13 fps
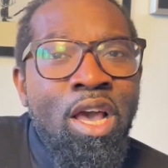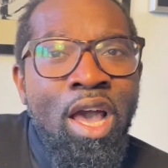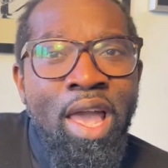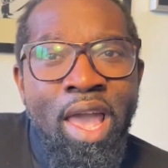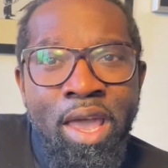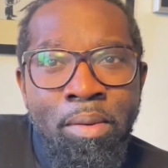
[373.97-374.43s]

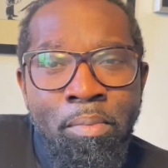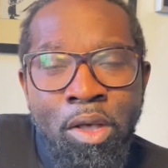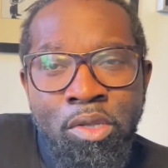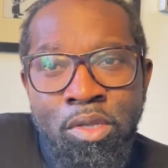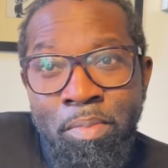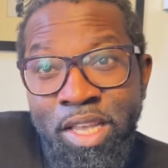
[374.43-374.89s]
and
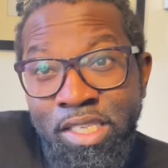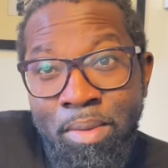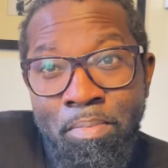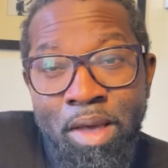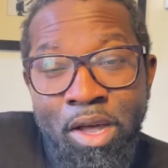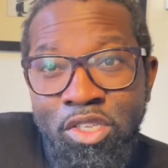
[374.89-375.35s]
Mason
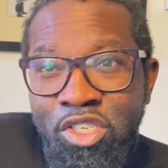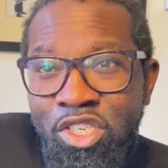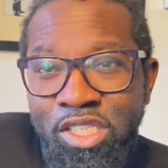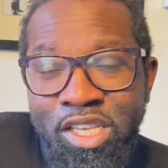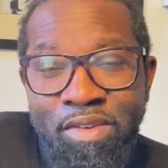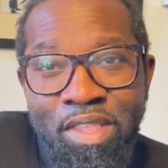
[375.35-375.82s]
Mount to
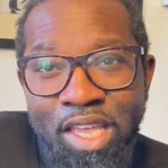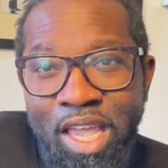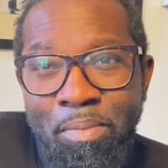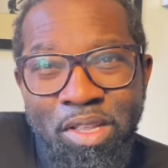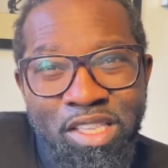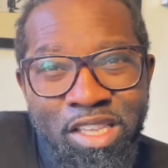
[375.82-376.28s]
just give the
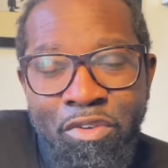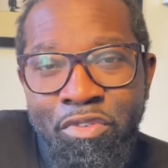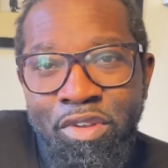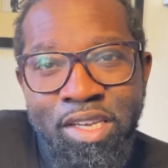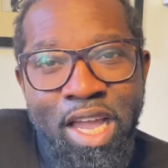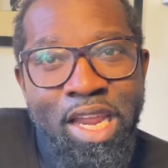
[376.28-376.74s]
game a
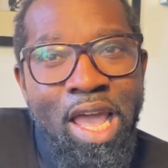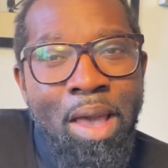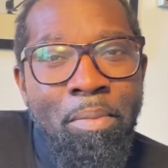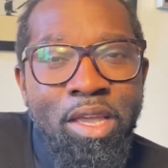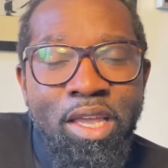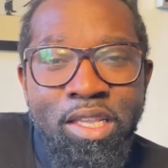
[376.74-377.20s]
different
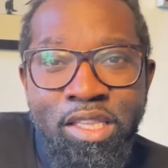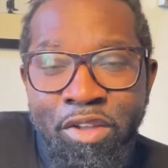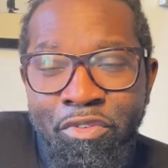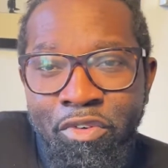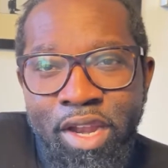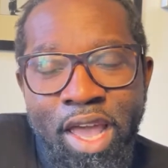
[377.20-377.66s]
dynamic, a
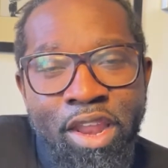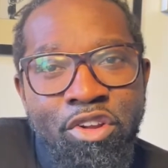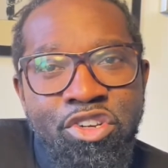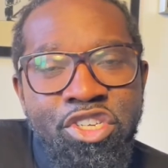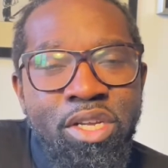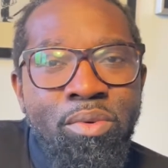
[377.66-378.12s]
different
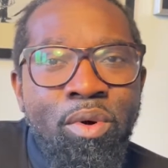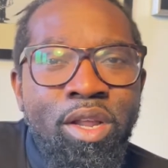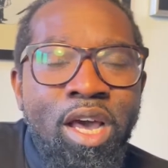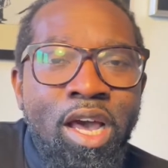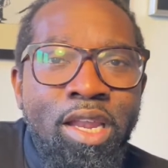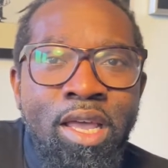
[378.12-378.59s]
energy and
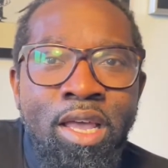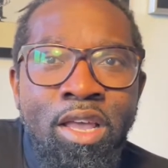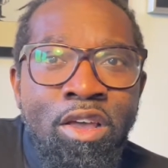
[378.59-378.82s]
whatnot.